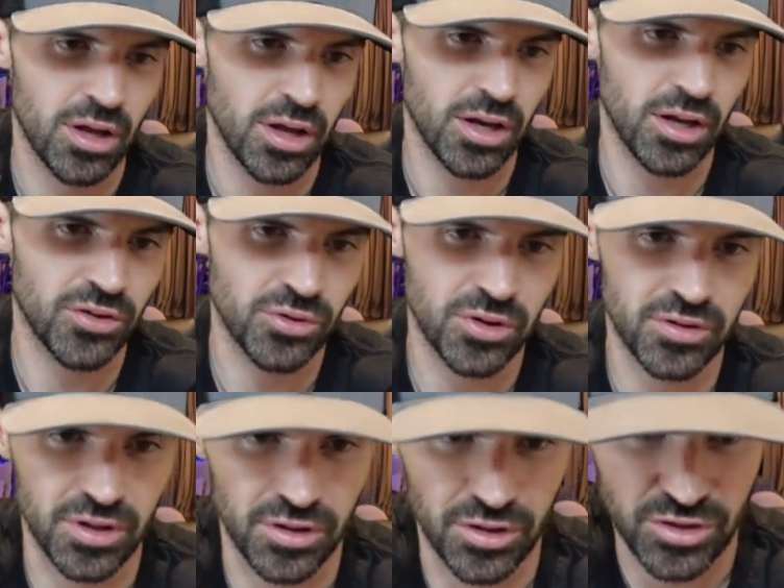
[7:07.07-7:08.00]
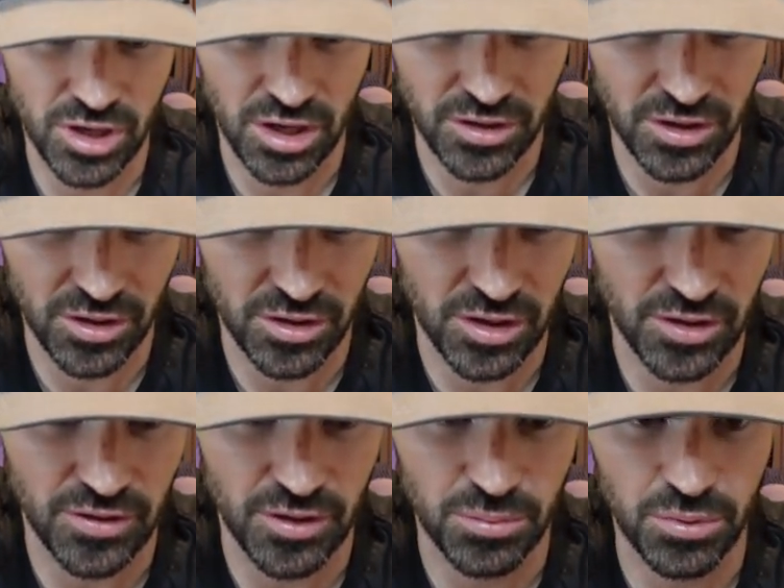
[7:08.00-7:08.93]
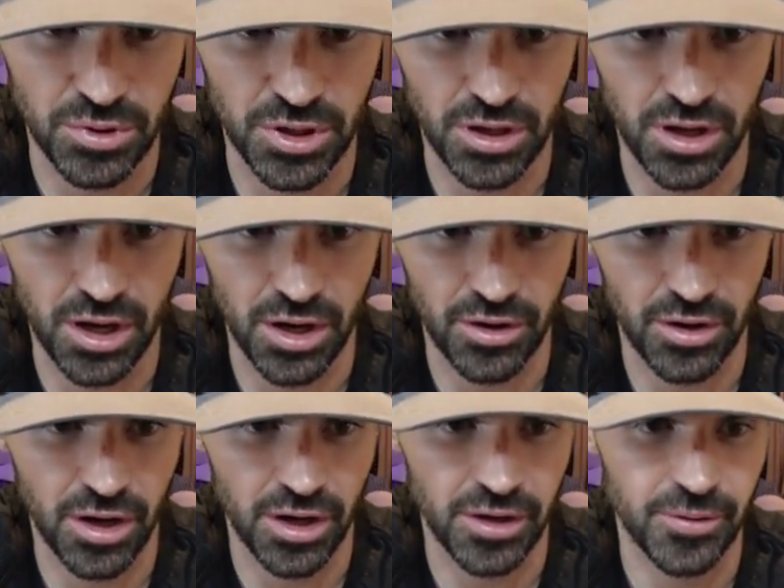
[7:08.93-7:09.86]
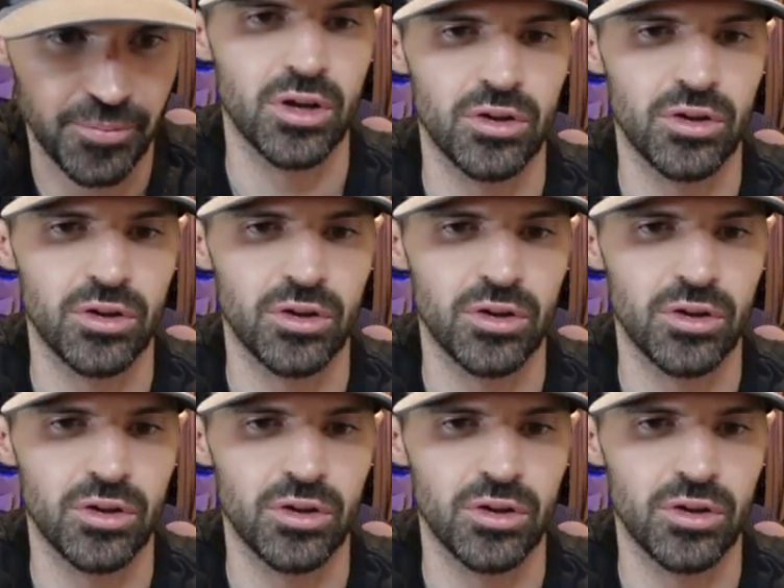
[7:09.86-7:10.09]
And as you can see on the chart here, it did put in a higher high.